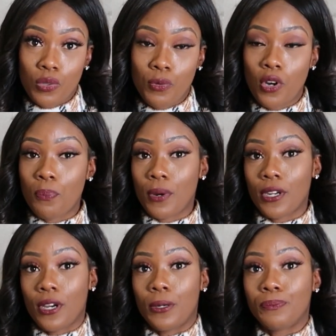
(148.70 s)
small,
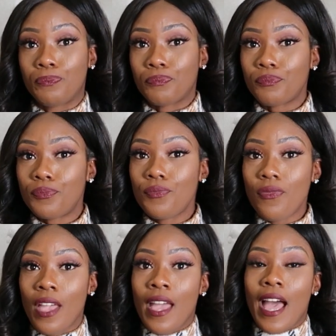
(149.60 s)
but
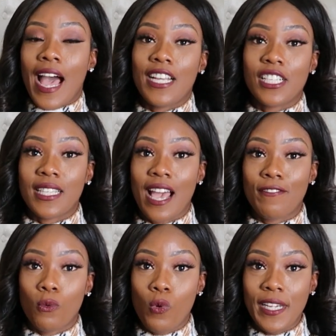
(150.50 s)
I just
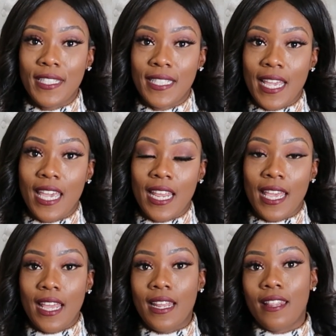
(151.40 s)
have the waist taken
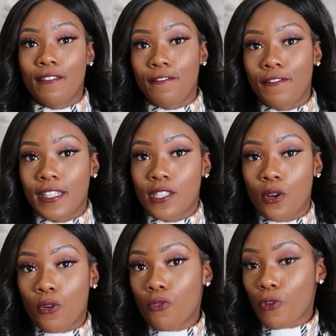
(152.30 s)
in and it fits
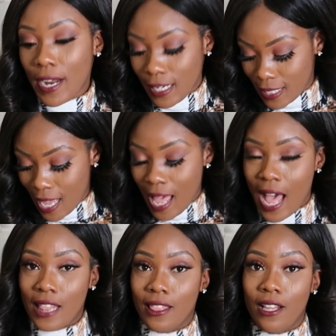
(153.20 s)
great.
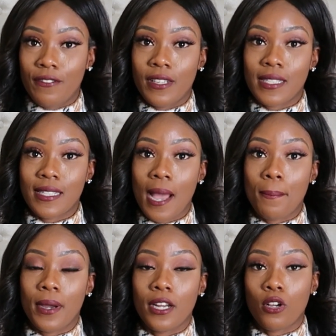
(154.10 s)
I love the
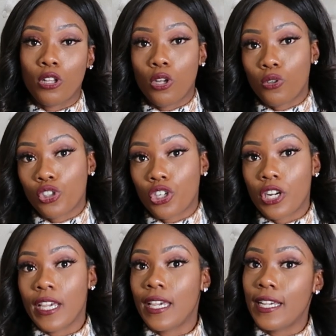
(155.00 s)
snap button closure.
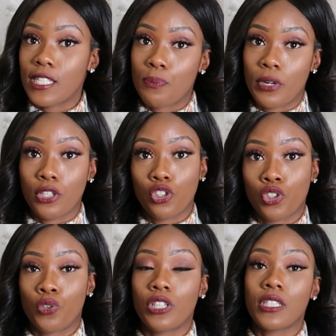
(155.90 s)
It is pretty
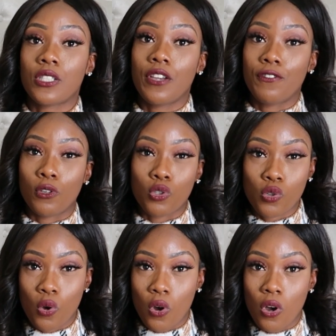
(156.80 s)
short, so if you're
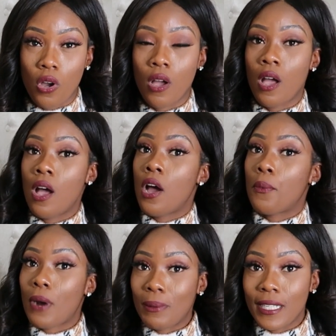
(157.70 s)
tall,
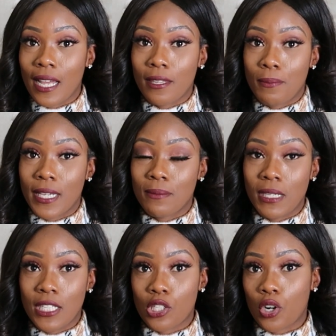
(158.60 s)
probably not the best
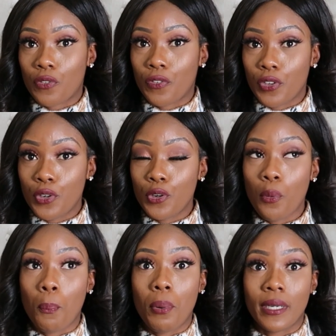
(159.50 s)
mini skirt for
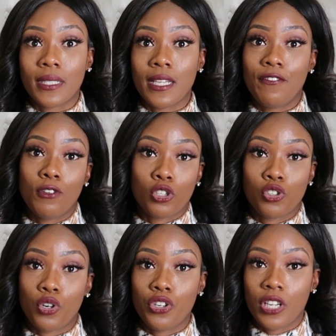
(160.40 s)
you, but if you're
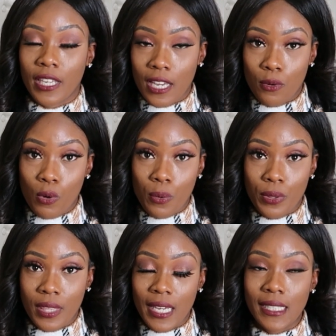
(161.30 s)
short, you can get away
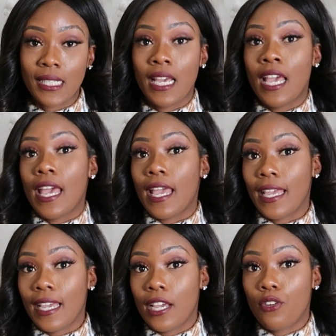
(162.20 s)
with it.
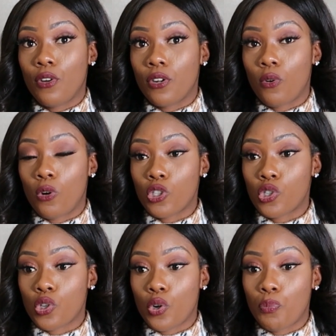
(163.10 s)
And you can
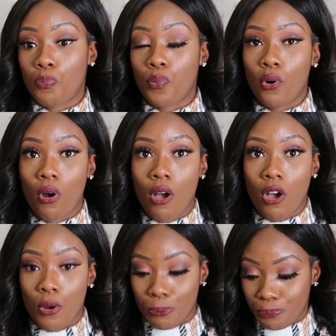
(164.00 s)
also put
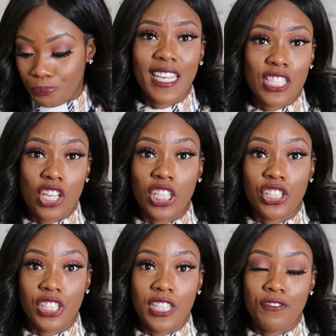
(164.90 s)
leggings
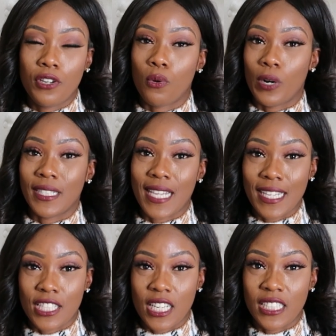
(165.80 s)
underneath. You could wear
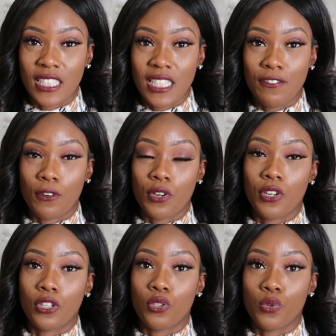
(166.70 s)
tights underneath, or you
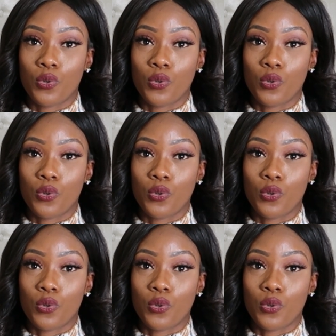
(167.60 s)
could